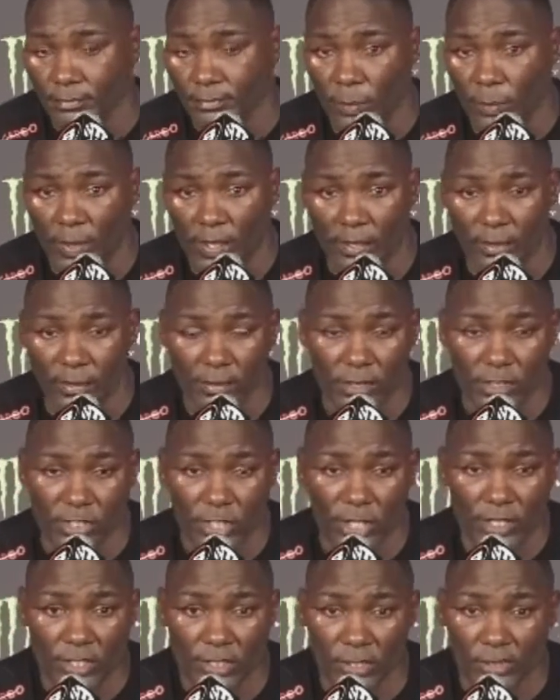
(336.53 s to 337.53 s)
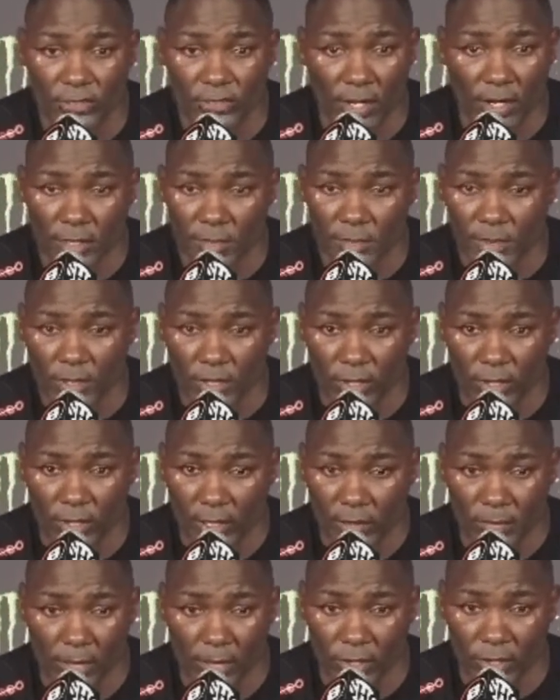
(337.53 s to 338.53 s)
mean, the journey so far has been
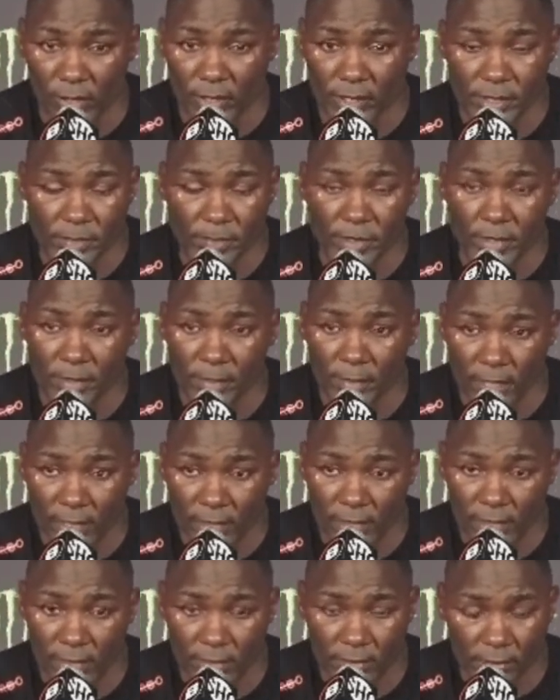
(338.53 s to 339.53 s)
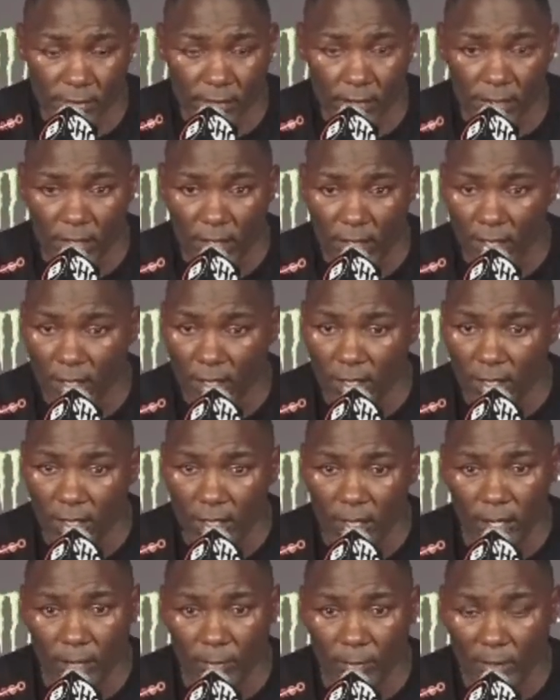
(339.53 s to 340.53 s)
great. My career has been amazing.
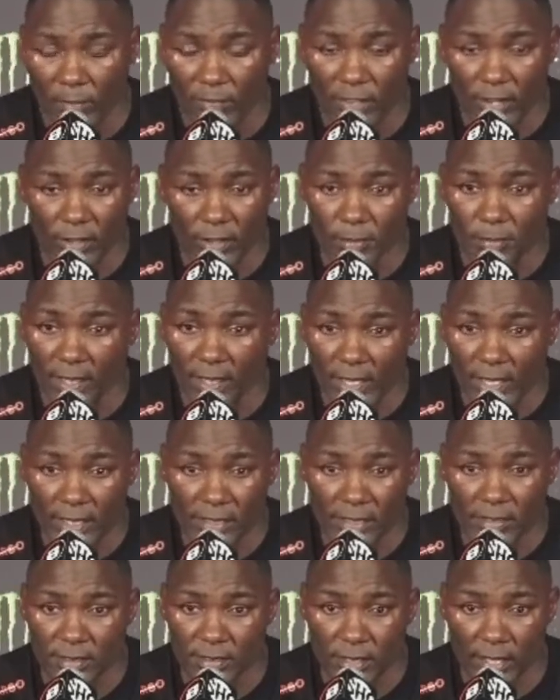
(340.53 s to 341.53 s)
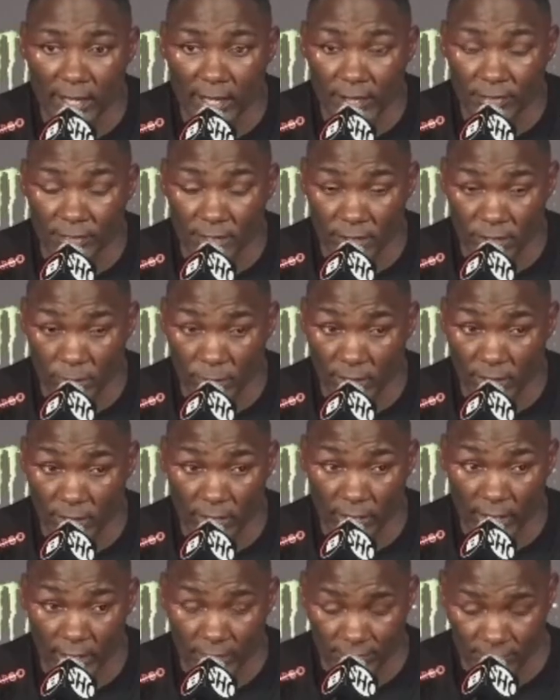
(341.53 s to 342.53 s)
I'm very blessed to have the career
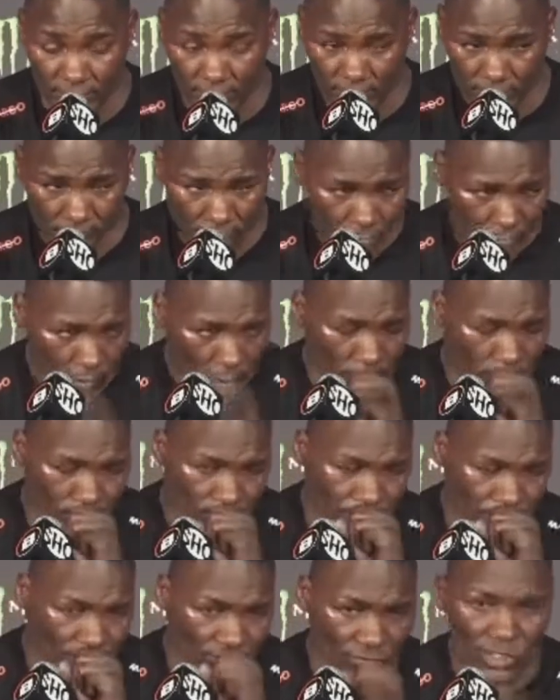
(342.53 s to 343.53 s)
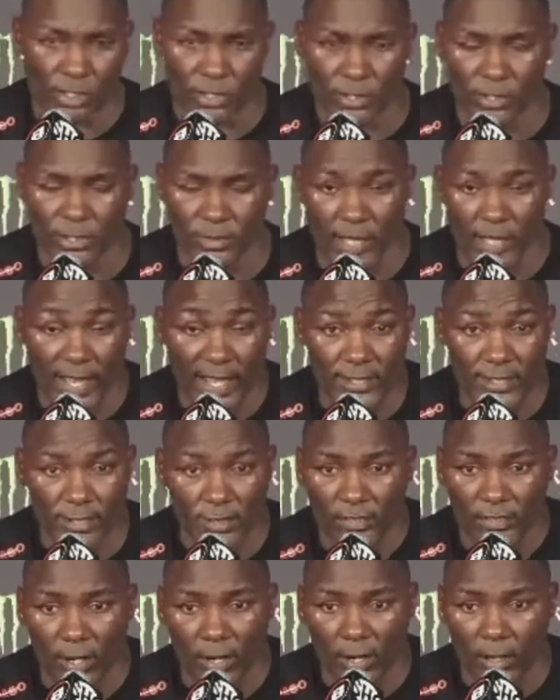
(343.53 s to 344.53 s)
that I've, had
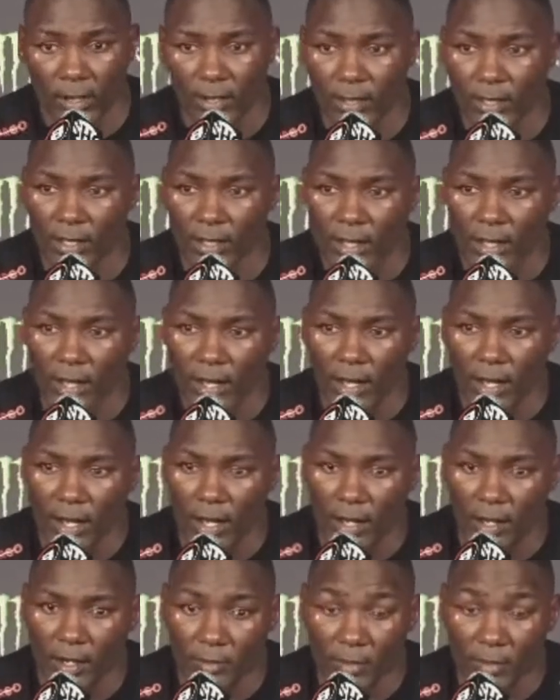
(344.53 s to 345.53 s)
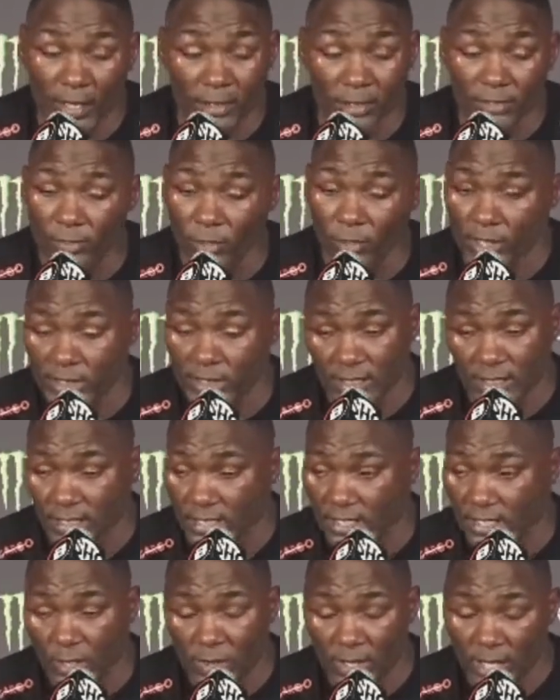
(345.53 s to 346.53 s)
so far. I look forward to
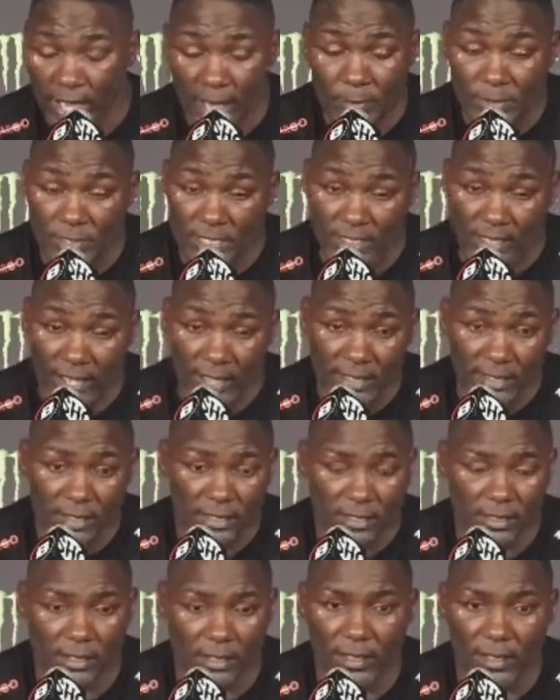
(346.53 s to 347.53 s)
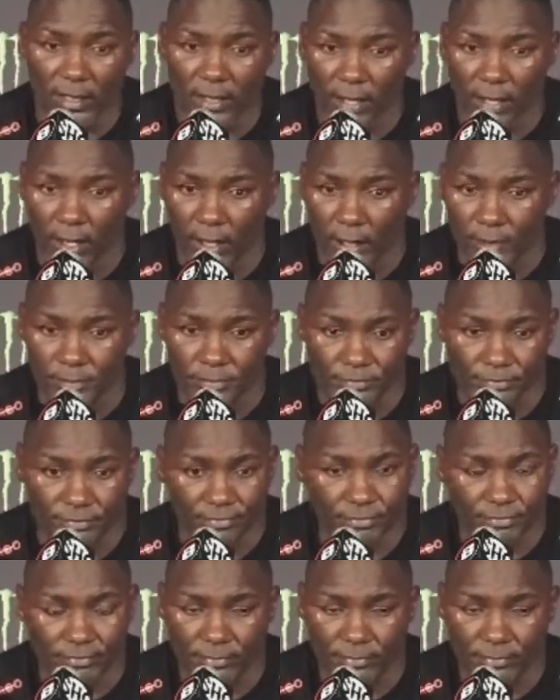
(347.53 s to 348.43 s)
seeing what happens next. I'll